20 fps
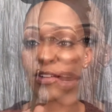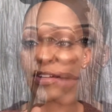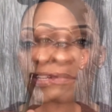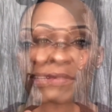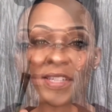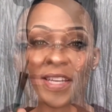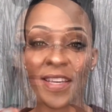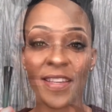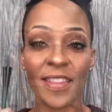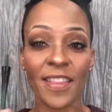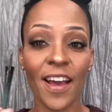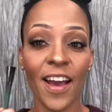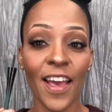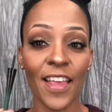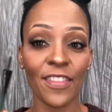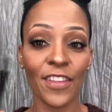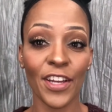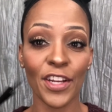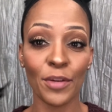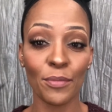So now I'm taking the
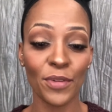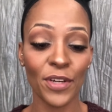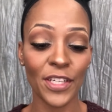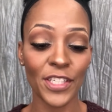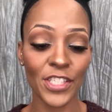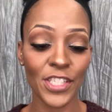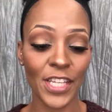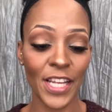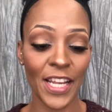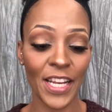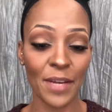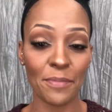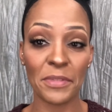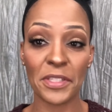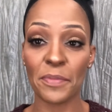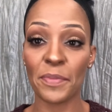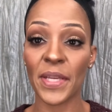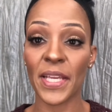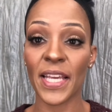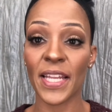eyeliner brush and I'm
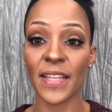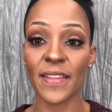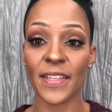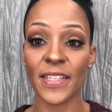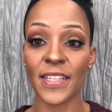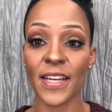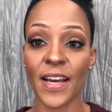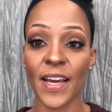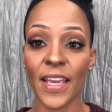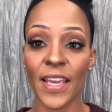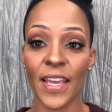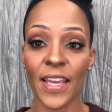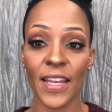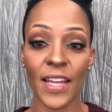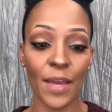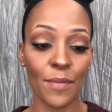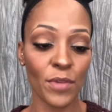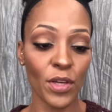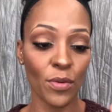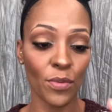dipping it in the dye
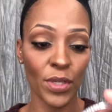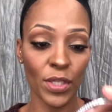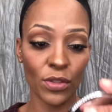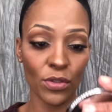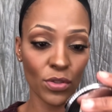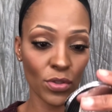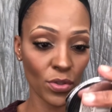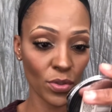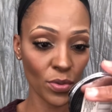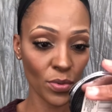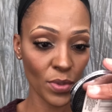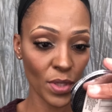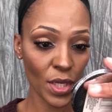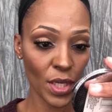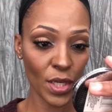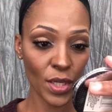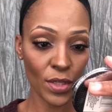and I'm going to